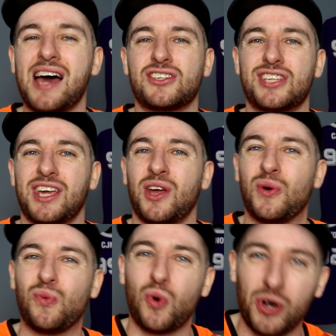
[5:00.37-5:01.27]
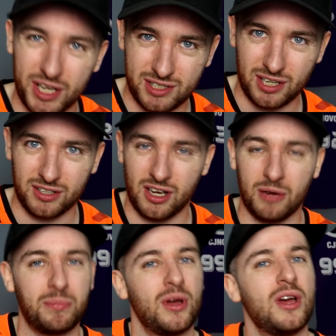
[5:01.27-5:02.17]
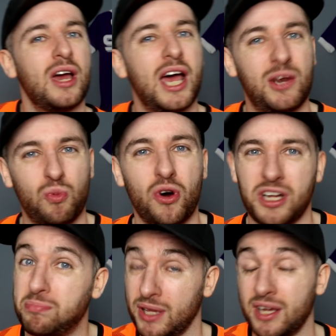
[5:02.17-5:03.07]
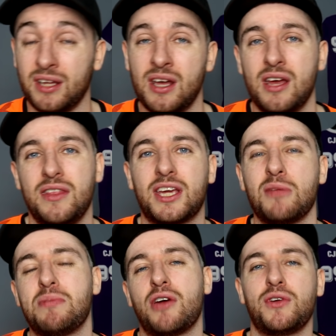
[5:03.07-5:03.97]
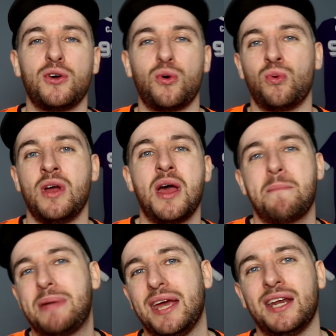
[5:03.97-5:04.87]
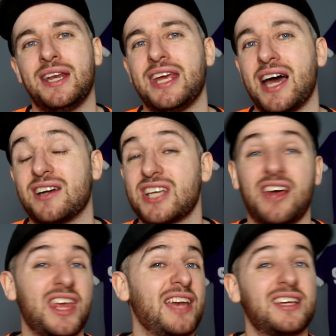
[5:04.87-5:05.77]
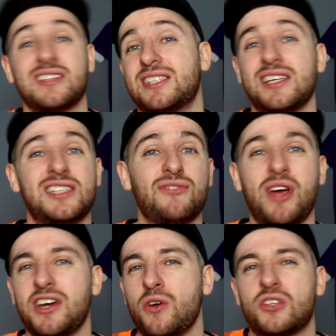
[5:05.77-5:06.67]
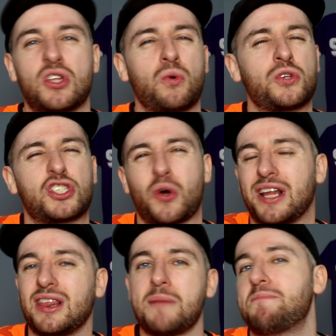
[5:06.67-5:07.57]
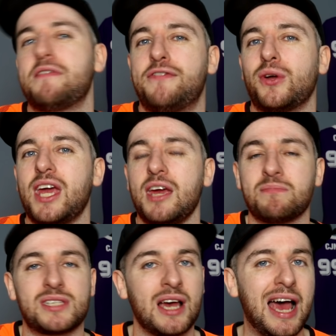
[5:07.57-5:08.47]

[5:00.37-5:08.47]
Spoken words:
actually want to turn up and want to play, they can be a real pain in the arse. Are they inconsistent right now and still sort of limping through games?